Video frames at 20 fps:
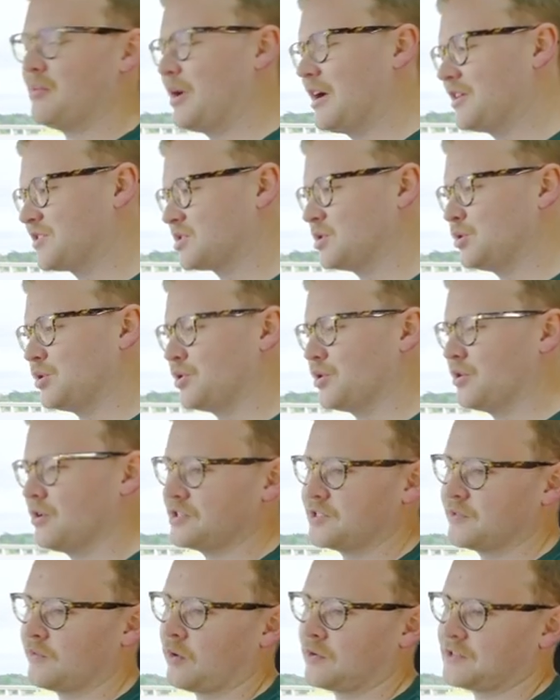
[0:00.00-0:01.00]
About
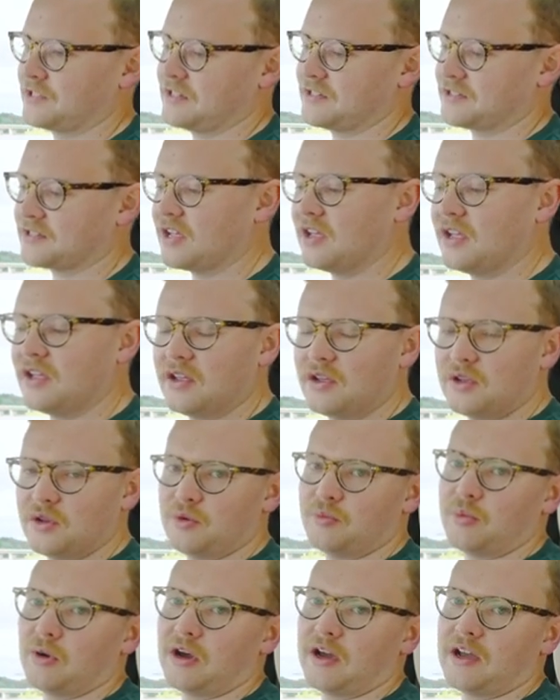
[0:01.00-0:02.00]
two-thirds of Aussies
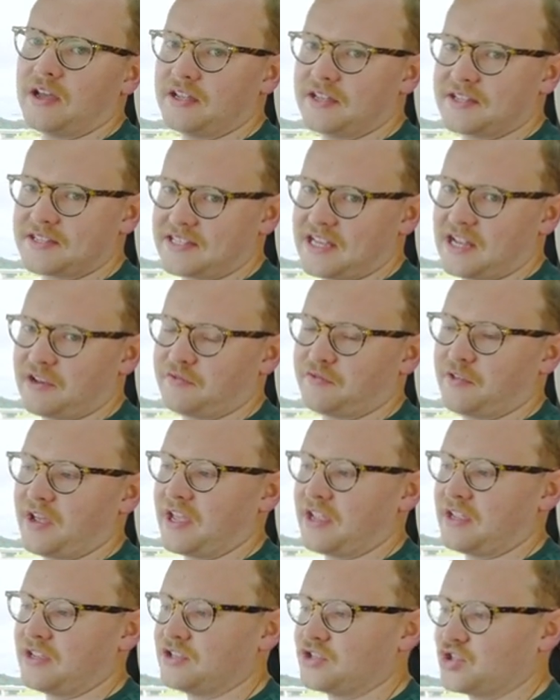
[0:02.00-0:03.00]
who buy a Santa
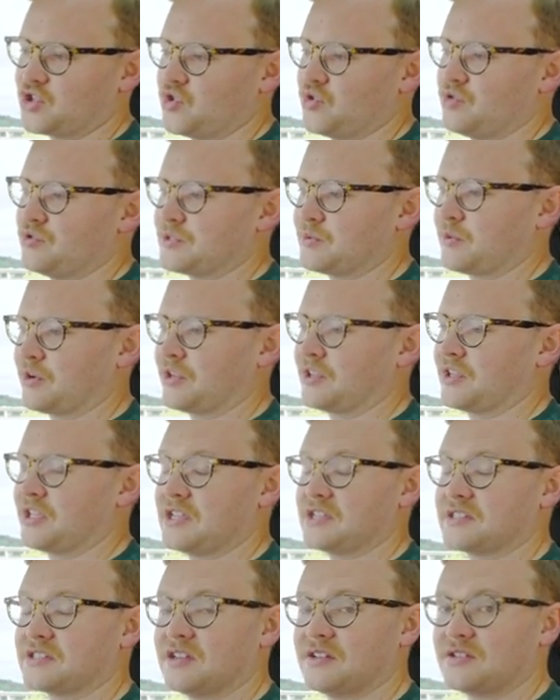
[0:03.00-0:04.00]
Fe choose one of
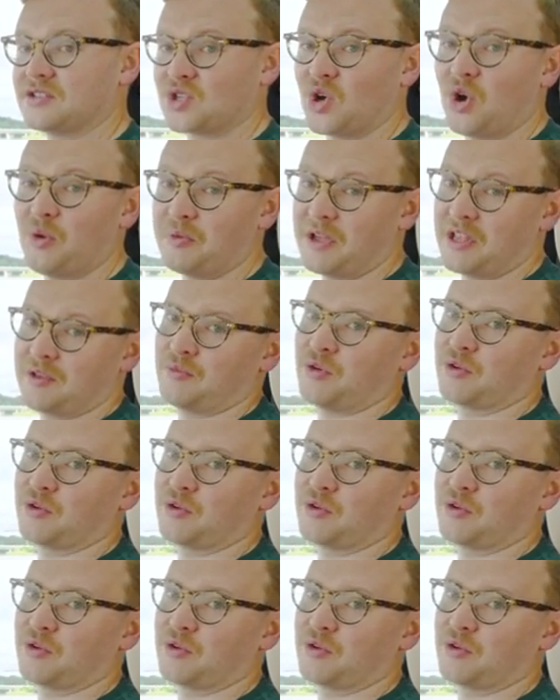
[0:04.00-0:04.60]
these top-end